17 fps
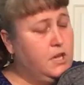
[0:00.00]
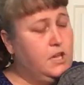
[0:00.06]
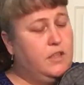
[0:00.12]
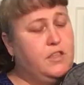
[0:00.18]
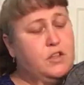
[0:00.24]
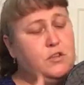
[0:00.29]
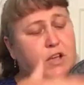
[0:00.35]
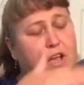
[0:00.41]

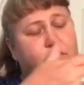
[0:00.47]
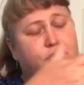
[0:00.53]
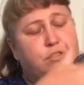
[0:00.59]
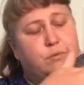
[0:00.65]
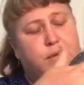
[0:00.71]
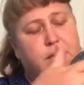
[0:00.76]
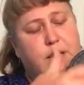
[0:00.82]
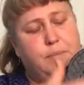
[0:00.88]
then you have
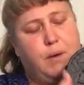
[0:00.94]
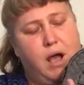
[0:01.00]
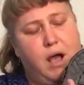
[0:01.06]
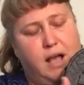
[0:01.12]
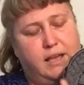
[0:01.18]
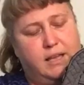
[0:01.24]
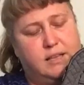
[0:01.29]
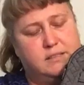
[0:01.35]
three
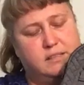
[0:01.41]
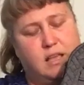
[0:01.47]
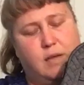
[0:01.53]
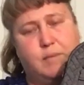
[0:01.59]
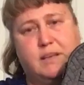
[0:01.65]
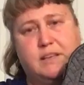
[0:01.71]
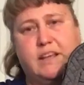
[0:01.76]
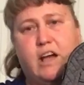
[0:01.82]
pockets
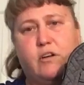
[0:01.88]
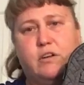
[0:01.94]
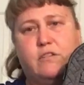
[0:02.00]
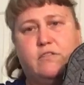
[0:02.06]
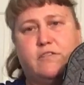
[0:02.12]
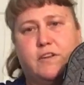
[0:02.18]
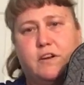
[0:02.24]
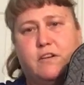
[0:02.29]
coming down
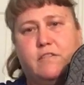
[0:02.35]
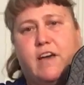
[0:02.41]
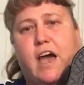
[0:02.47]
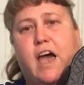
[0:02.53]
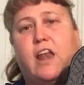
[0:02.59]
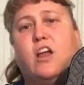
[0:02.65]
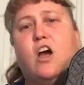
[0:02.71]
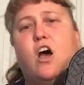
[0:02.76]
in front of
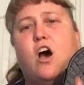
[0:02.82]
that.